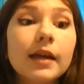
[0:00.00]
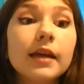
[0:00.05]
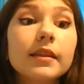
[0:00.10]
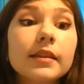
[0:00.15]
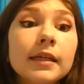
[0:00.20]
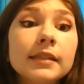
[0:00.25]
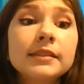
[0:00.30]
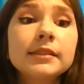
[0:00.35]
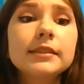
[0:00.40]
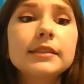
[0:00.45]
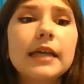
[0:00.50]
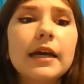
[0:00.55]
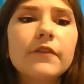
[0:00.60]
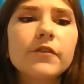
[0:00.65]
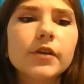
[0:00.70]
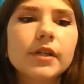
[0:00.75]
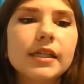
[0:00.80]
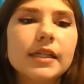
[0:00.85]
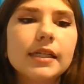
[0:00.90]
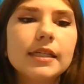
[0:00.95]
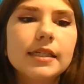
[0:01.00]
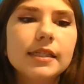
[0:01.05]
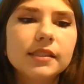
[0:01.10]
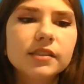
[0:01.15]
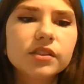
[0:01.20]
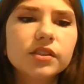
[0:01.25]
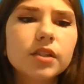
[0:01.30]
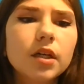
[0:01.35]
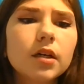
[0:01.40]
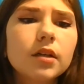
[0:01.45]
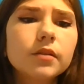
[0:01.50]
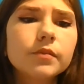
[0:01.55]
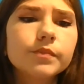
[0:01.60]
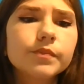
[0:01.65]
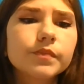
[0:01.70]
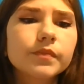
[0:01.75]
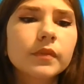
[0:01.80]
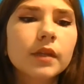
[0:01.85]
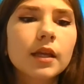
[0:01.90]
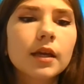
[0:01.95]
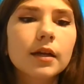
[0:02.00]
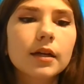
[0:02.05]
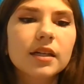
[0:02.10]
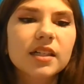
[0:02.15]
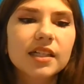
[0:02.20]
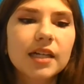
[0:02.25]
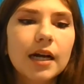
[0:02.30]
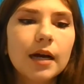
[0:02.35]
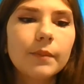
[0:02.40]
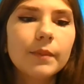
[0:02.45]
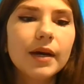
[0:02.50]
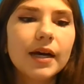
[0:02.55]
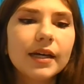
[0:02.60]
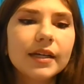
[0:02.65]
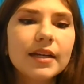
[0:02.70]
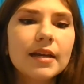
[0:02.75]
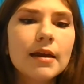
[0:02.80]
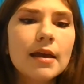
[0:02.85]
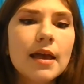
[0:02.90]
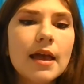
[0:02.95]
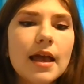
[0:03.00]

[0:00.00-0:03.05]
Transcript: This is every insult, come on,